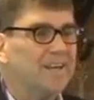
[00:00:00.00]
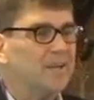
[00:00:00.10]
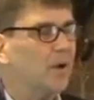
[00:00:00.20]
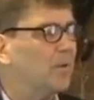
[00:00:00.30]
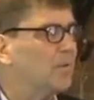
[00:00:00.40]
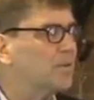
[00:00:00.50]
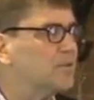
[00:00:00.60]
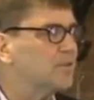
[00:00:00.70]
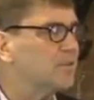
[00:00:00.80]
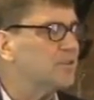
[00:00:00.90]
You know,
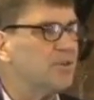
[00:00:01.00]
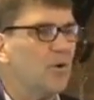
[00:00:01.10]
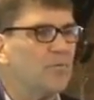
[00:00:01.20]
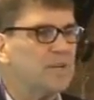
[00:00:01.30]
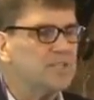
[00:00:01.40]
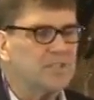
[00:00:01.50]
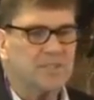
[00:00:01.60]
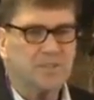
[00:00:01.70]
there's, there's no reason to